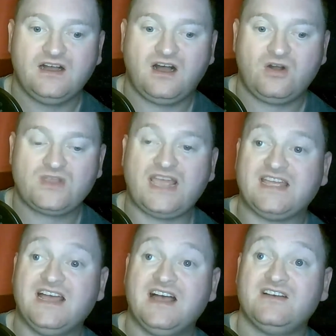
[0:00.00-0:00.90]
Okay,
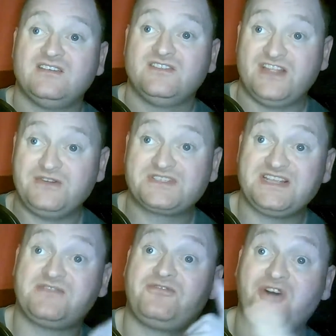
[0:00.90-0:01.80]
then you see
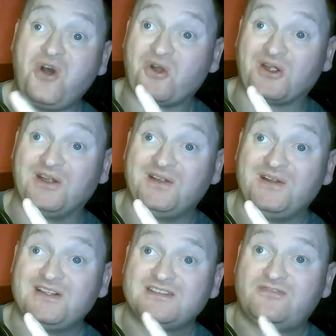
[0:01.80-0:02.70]
the floor.
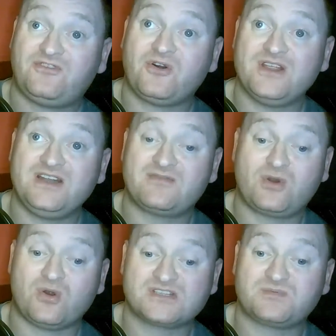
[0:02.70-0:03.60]
The flooring, of
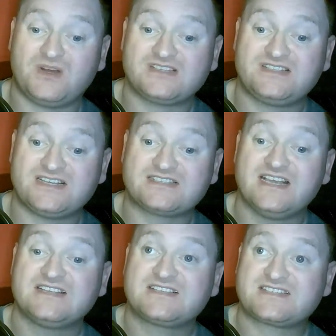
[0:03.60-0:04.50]
course, was this
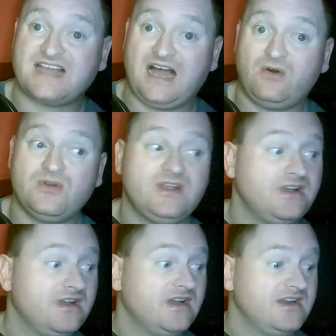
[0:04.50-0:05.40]

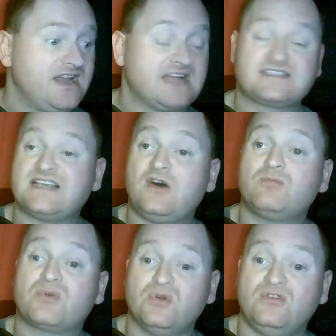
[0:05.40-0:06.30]
not
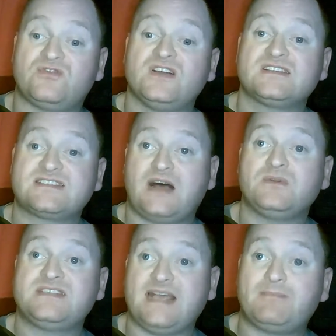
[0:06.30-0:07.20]
soundproof,
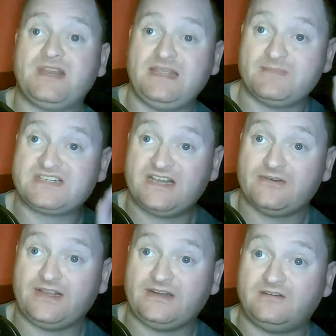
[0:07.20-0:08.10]
sound dampening
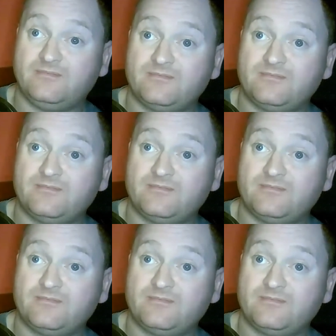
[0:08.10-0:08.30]
material.